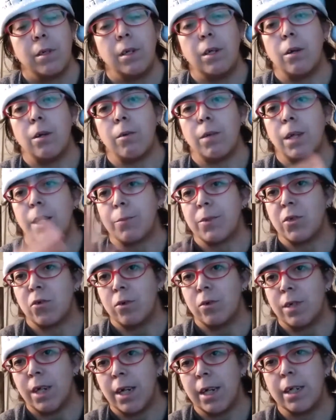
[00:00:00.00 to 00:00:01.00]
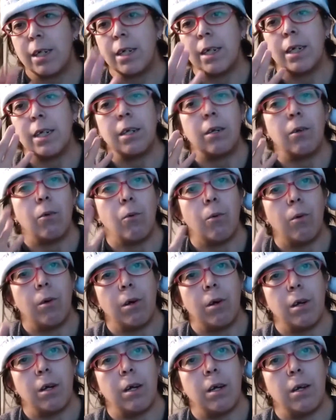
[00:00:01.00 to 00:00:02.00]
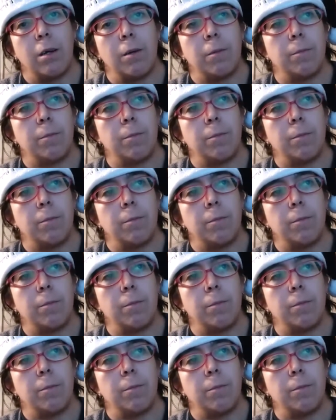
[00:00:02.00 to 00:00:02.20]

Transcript: You know, like Mr. Tiny, or,